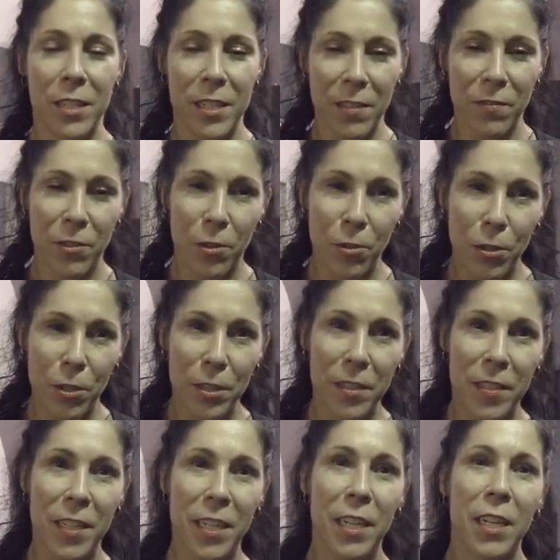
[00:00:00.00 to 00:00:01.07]

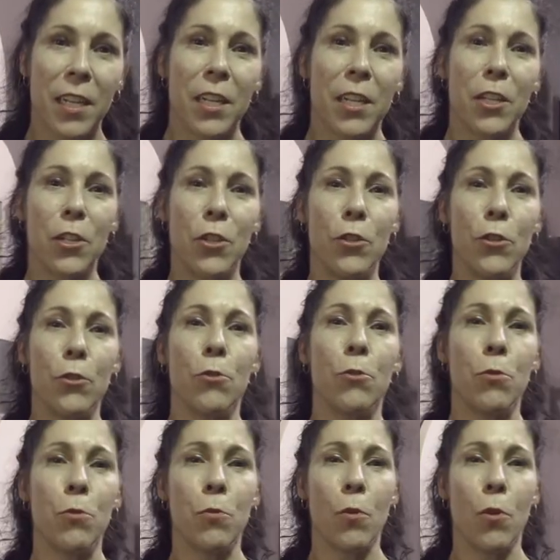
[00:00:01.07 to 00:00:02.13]
difficult,
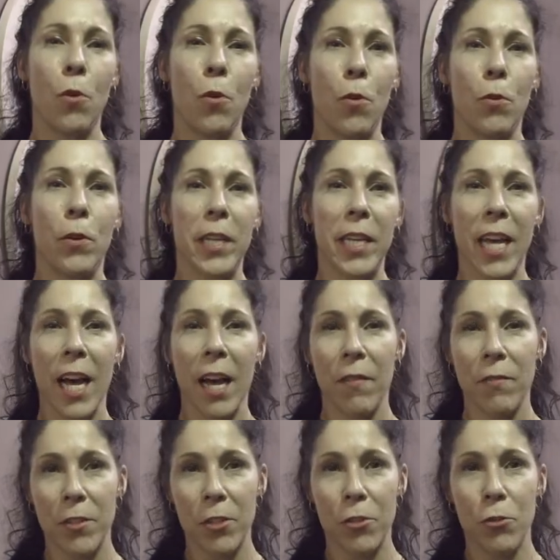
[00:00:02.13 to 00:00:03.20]
you only
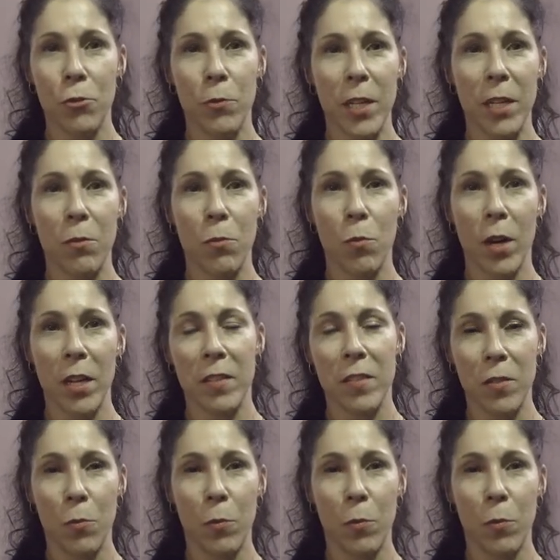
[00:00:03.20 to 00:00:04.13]
have to do it once a